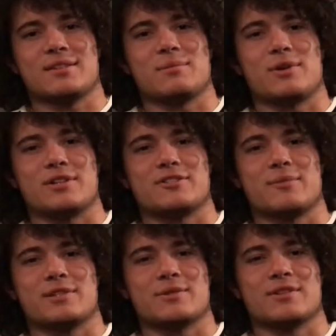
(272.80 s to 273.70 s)
positive
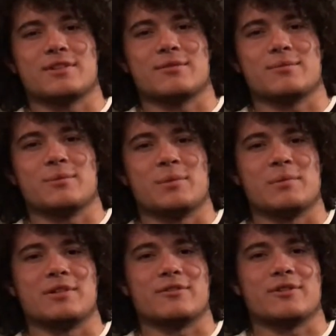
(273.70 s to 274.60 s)
message. I think will be
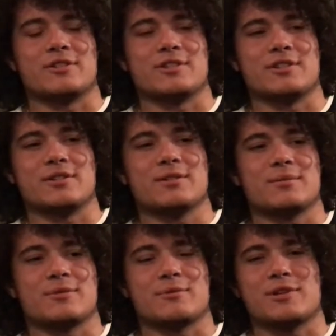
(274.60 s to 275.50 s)
my differentiator.
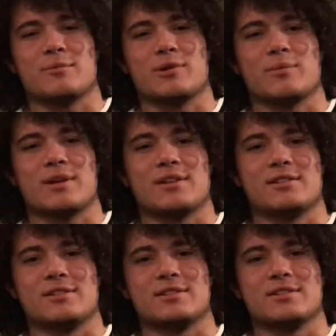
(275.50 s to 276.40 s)
I'm trying to bring back
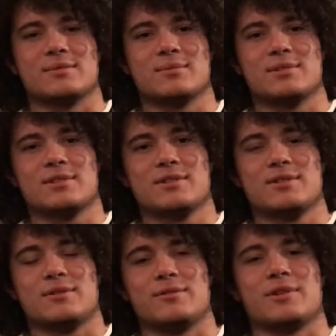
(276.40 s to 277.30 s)
lyricism,
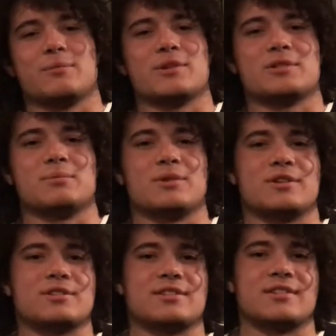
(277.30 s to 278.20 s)
so I can bring some
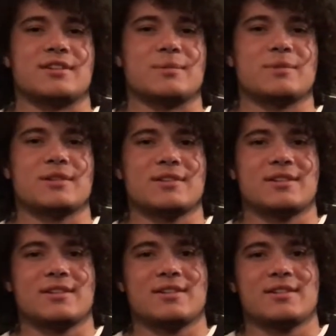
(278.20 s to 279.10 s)
bars to the game,
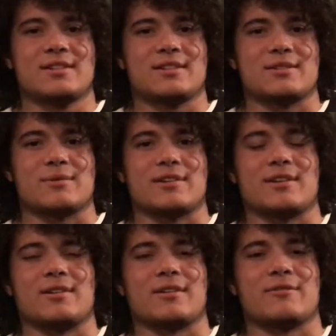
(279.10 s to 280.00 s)
because right
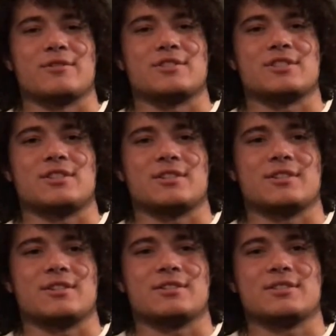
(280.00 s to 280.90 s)
now everyone's just talking
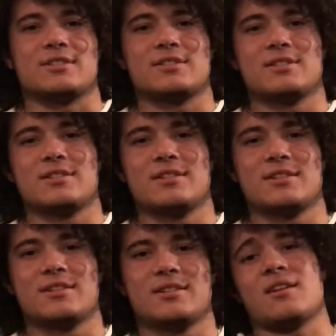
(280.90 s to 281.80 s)
nonsense.
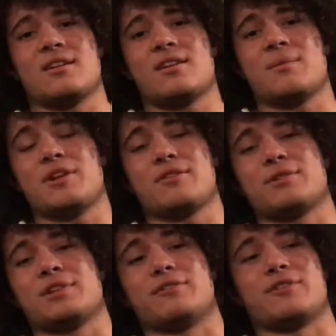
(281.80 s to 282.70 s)
I'm not
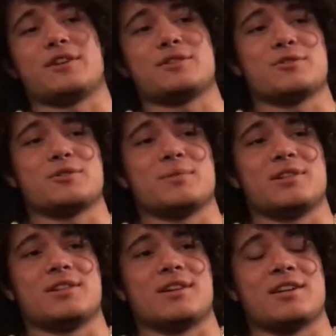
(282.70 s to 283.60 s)
really a fan of social
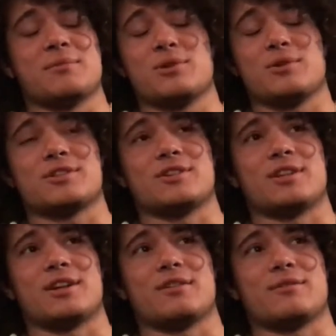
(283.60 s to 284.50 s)
media. I didn't post
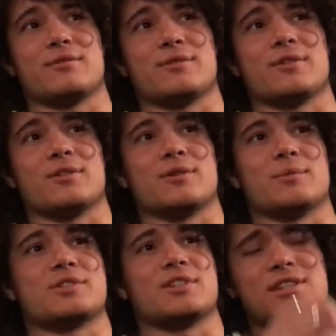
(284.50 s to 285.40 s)
online for
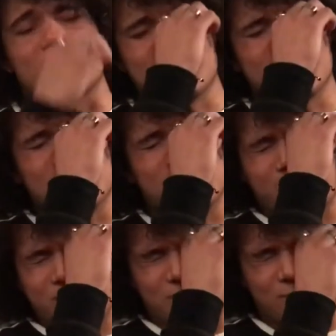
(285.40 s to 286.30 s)
almost a year and
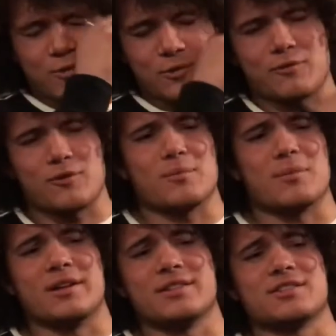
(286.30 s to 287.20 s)
3-4
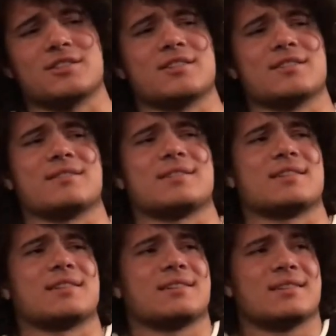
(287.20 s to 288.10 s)
months, just because I was
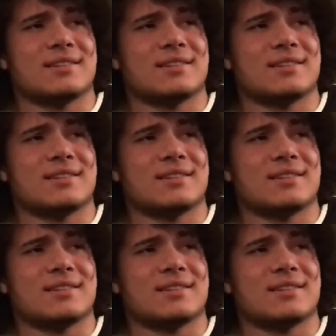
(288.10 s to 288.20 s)
like,